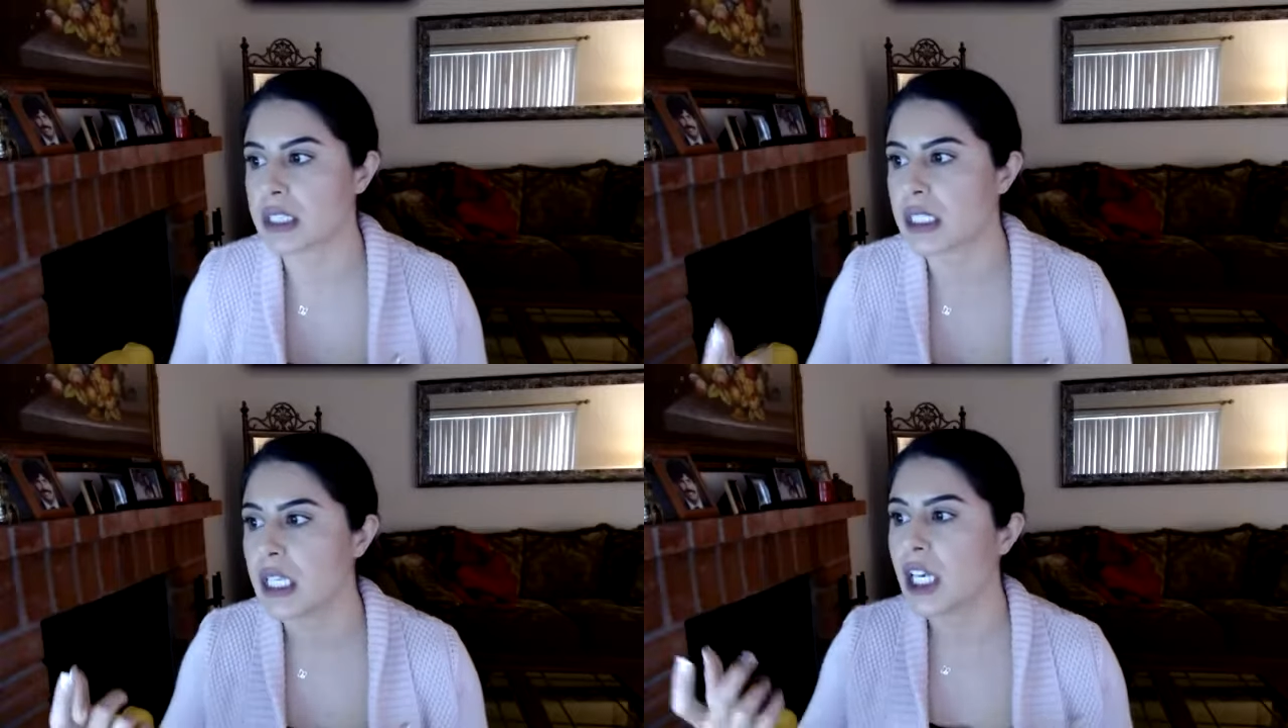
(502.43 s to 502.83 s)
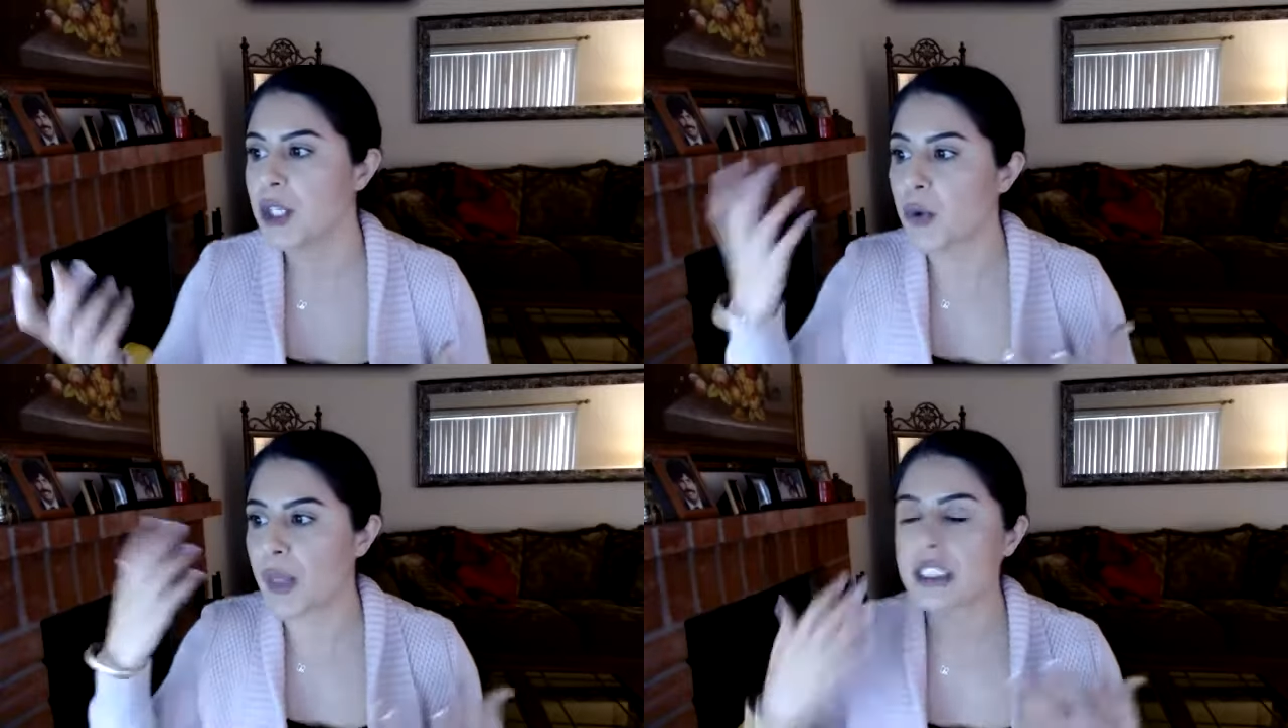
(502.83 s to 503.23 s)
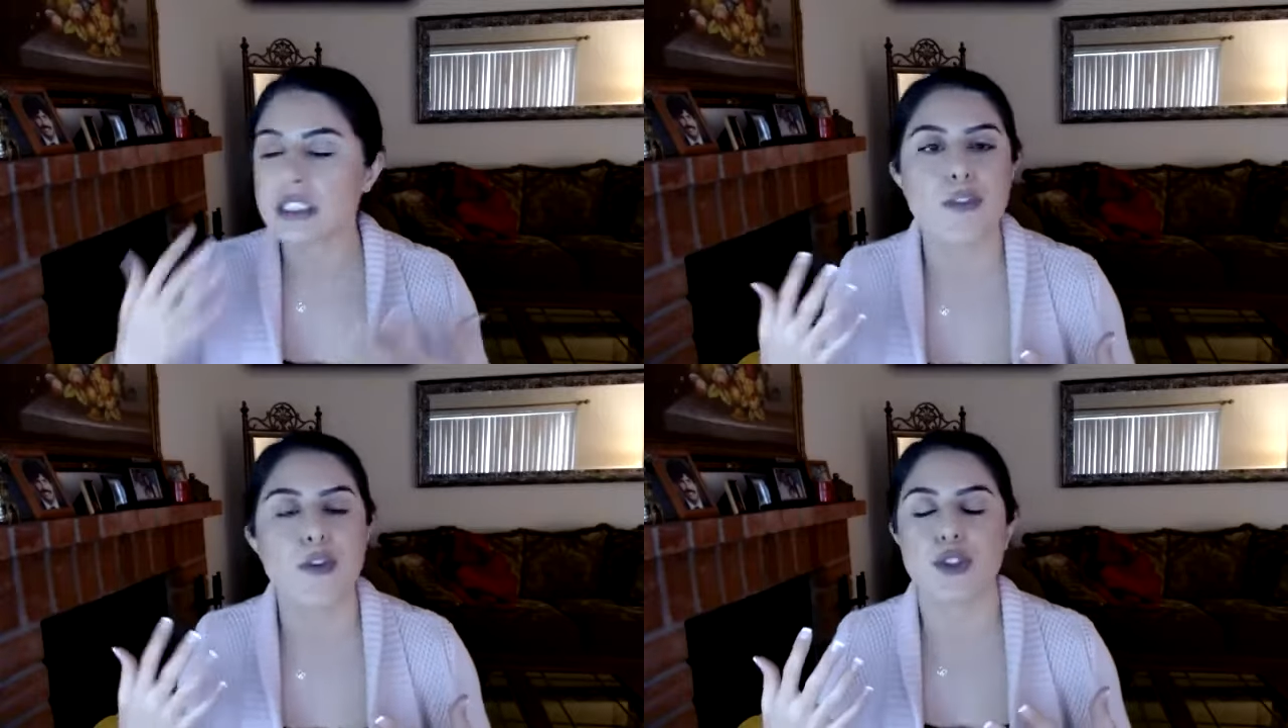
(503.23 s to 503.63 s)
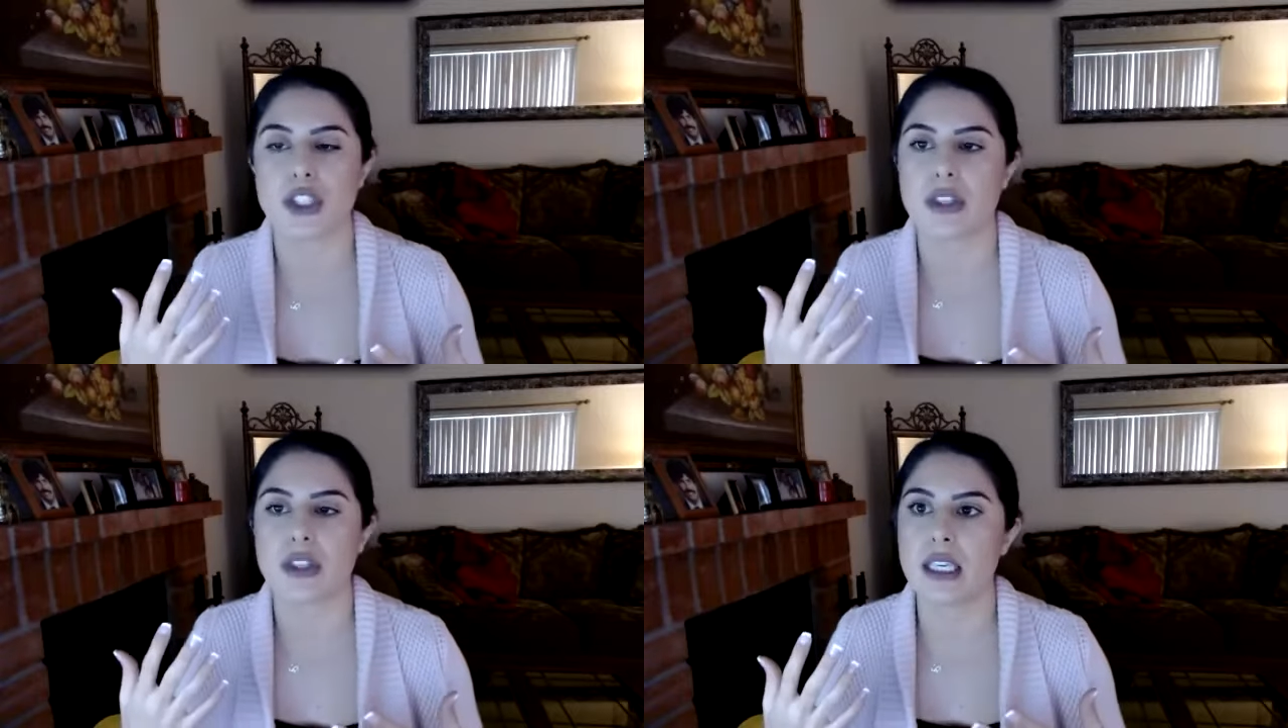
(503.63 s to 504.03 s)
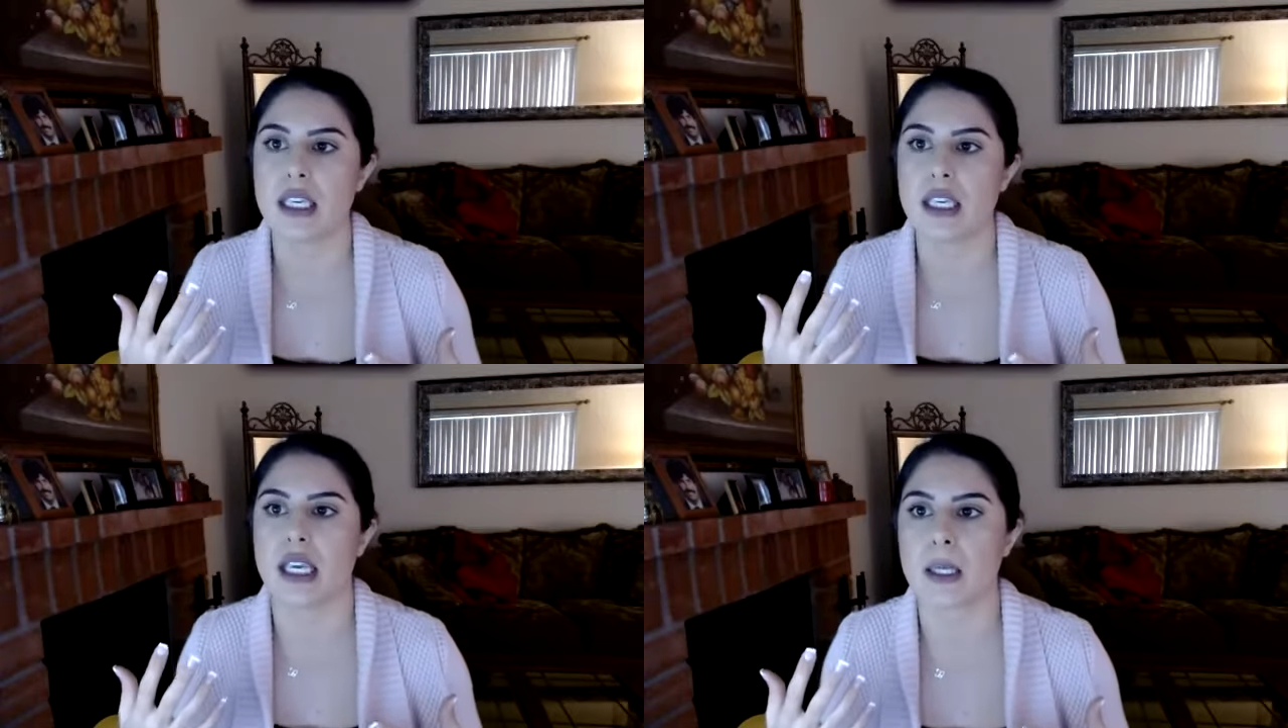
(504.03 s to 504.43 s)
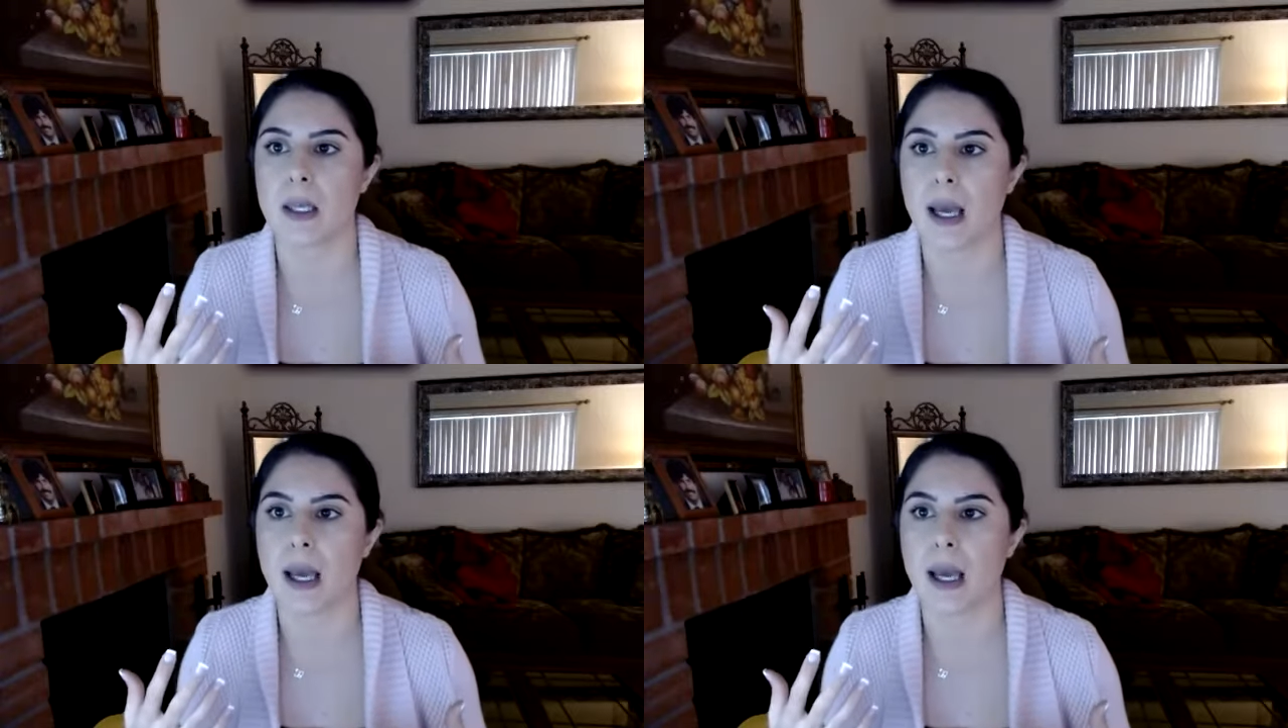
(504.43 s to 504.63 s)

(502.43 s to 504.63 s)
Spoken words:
And, that's future thinking. And